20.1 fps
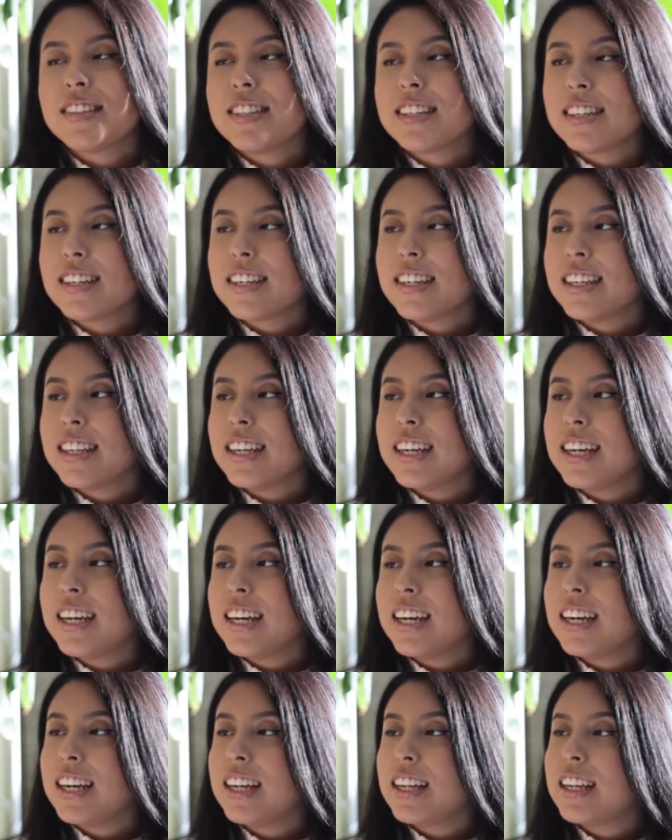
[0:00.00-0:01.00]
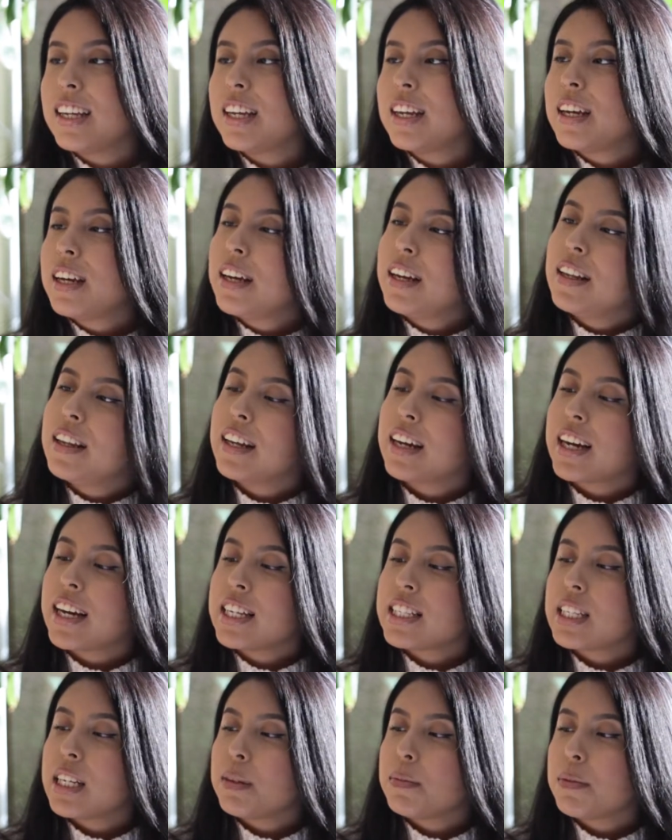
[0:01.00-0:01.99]
succulent, and like I
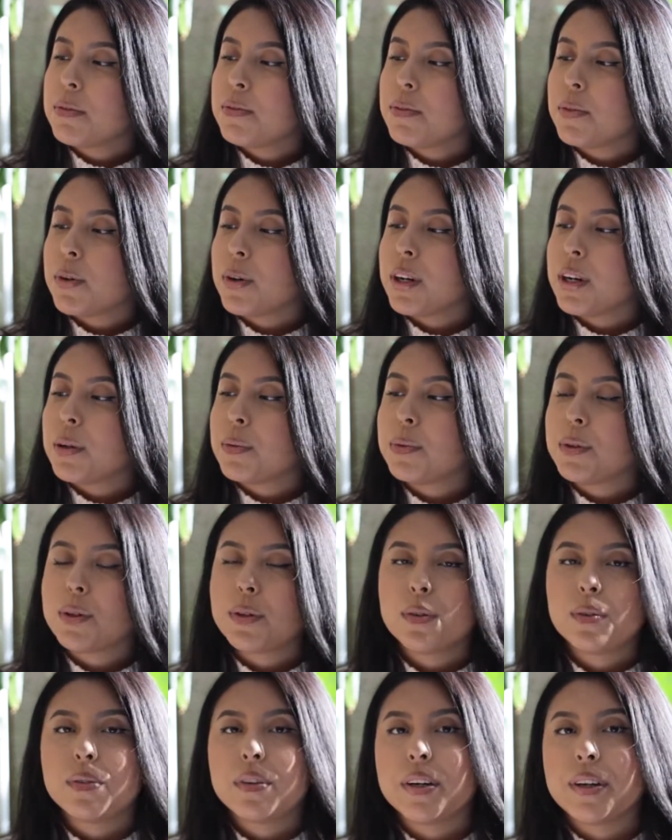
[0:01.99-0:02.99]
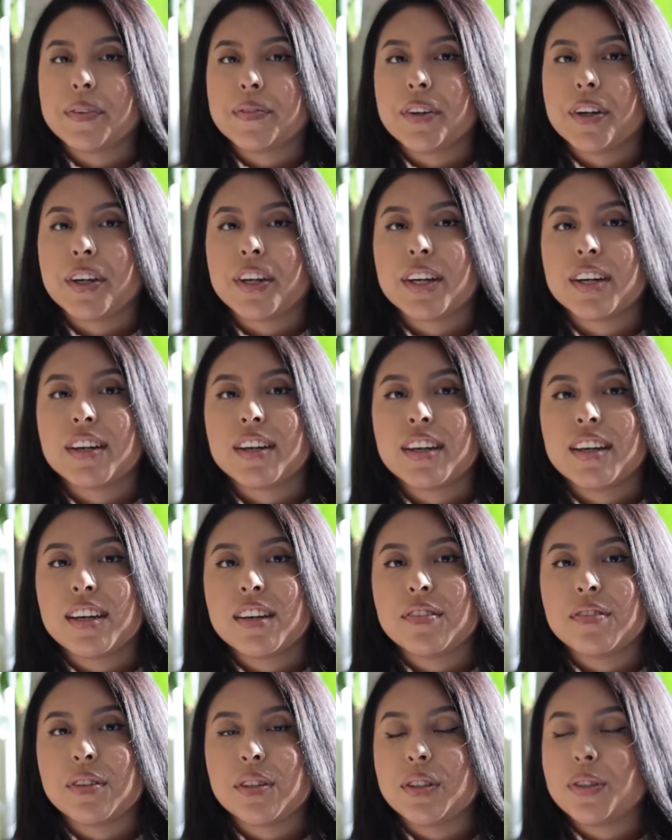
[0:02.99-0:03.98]
said before, it will do very, very good
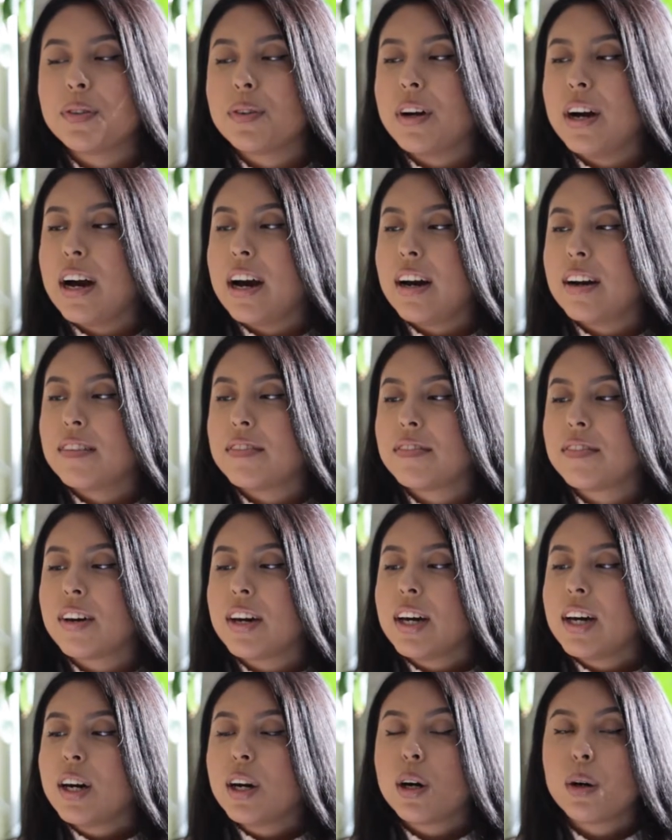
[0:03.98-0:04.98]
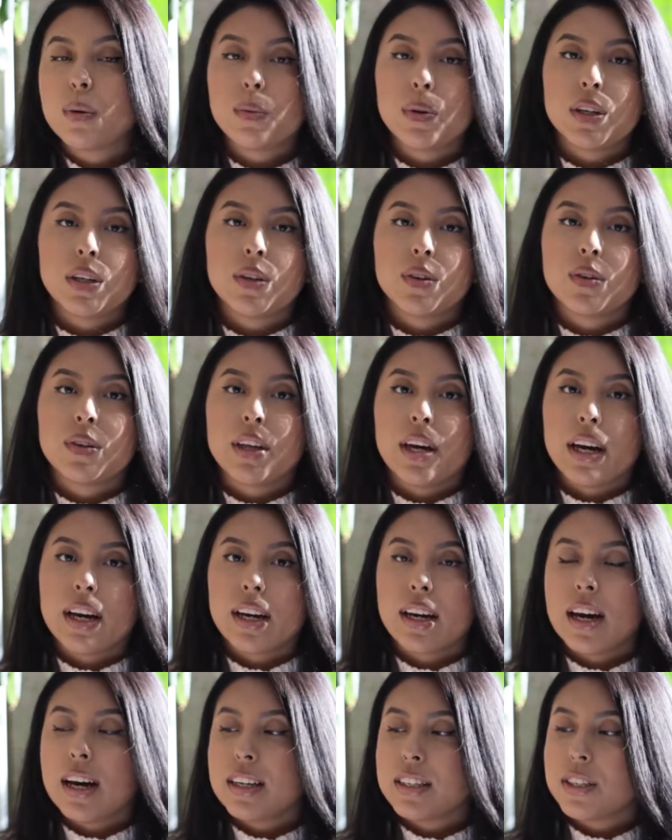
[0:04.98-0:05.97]
if you do have a window that
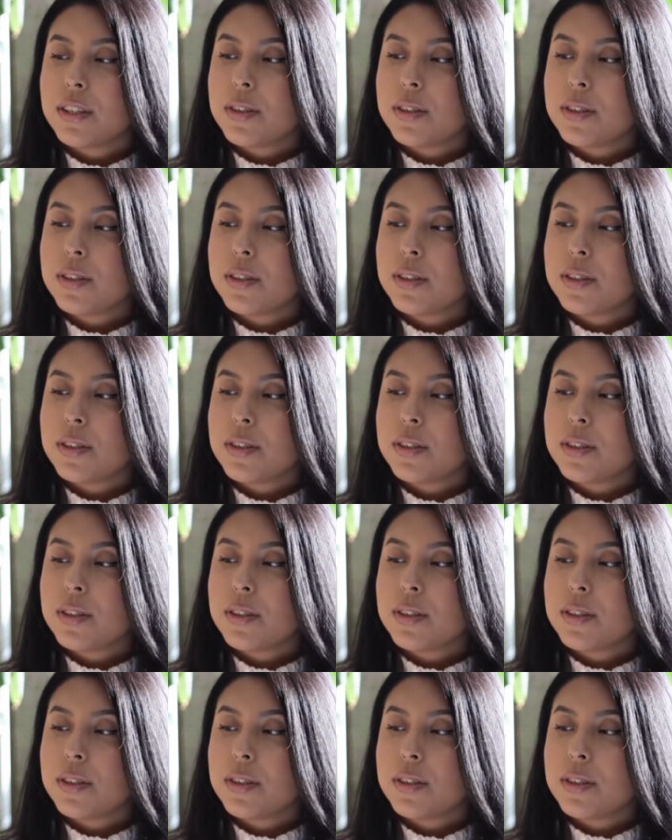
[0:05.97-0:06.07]
has